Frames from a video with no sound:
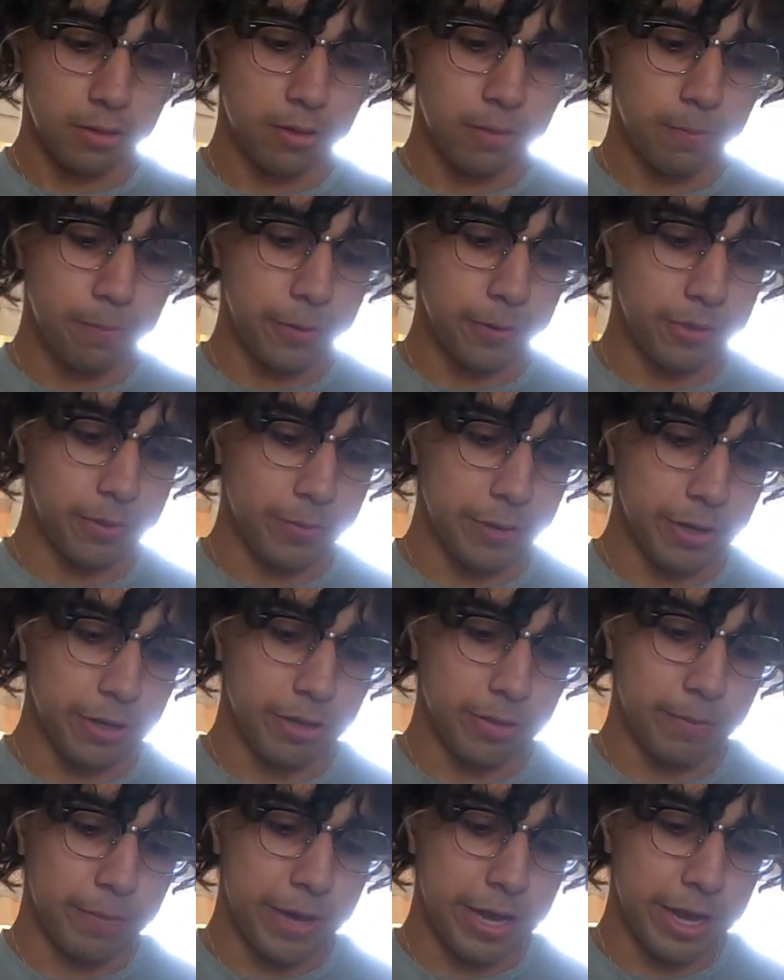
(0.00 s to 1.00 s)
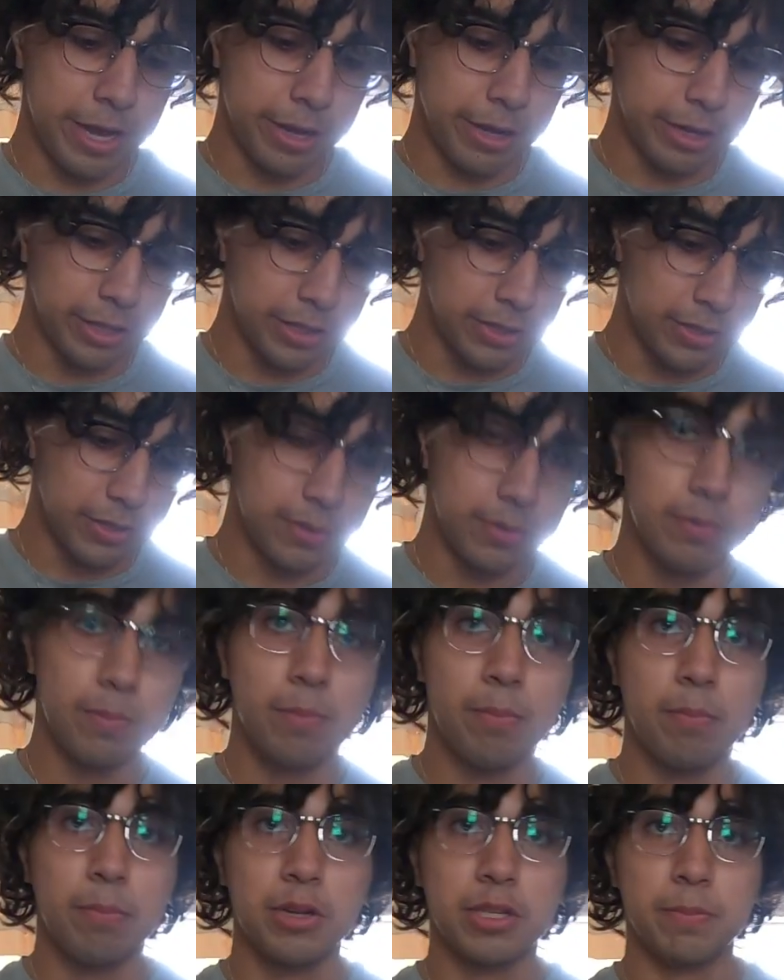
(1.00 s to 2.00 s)
compared to my other bag, it's
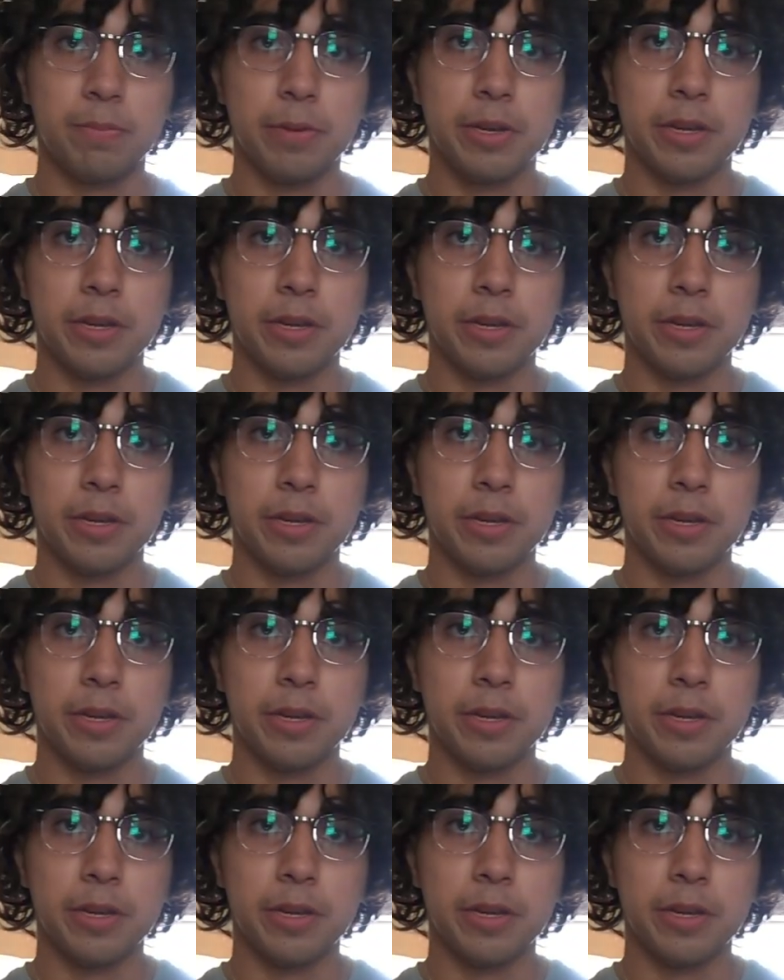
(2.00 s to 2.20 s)
much